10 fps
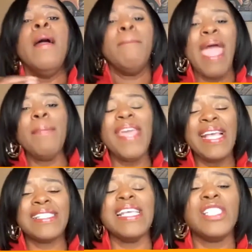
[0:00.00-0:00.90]
Maybe
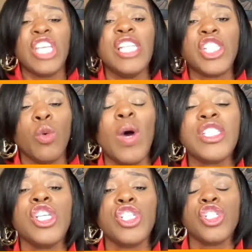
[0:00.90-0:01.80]
its intention
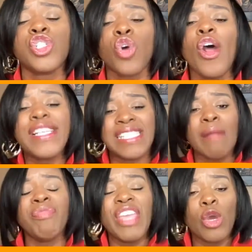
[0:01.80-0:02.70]
was to destroy
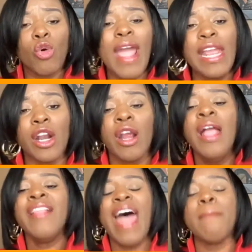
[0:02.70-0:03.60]
something greater
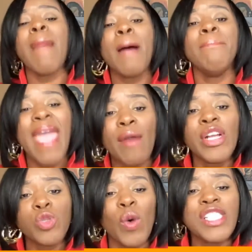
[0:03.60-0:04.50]
that my
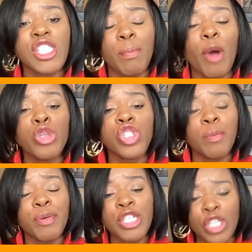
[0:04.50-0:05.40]
marriage was supposed to
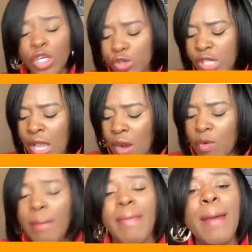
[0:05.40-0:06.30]
produce.
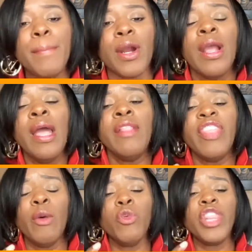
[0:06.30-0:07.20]
Remember,
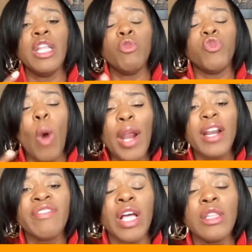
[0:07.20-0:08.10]
the, the word
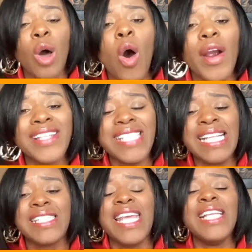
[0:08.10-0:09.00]
of the Lord's
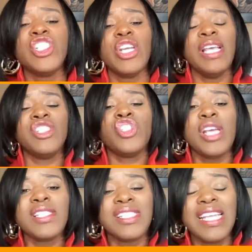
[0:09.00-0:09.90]
intention is
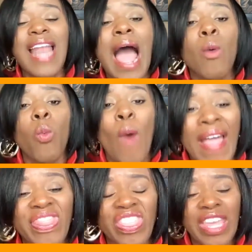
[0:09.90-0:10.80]
just to not wet
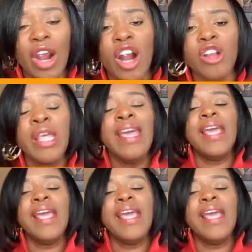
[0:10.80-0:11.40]
the earth.